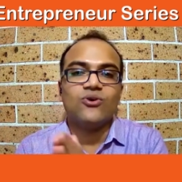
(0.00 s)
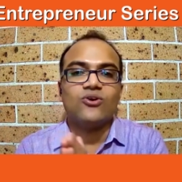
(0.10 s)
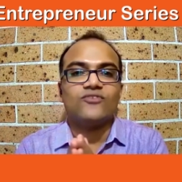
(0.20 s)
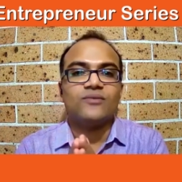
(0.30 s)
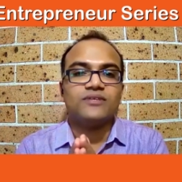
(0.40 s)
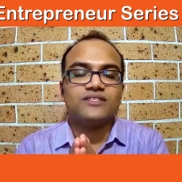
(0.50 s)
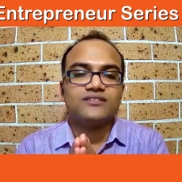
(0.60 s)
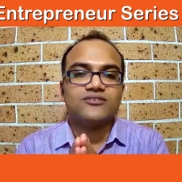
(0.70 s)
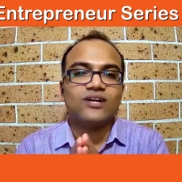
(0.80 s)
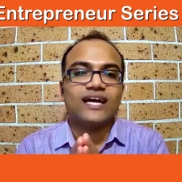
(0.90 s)
or we
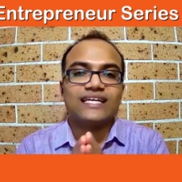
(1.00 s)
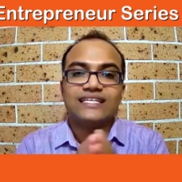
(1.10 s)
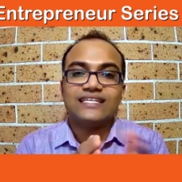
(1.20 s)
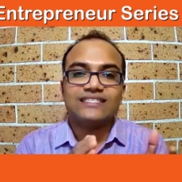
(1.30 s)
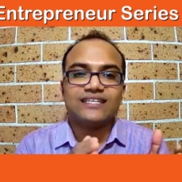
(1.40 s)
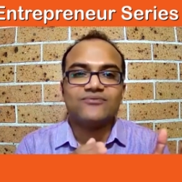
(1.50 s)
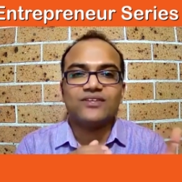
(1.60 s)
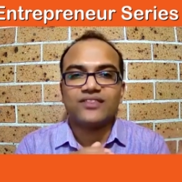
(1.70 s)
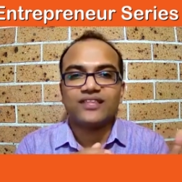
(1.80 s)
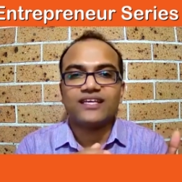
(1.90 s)
miss on ideas that
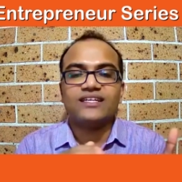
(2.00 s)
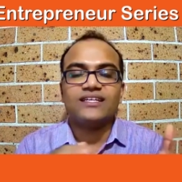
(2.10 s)
we think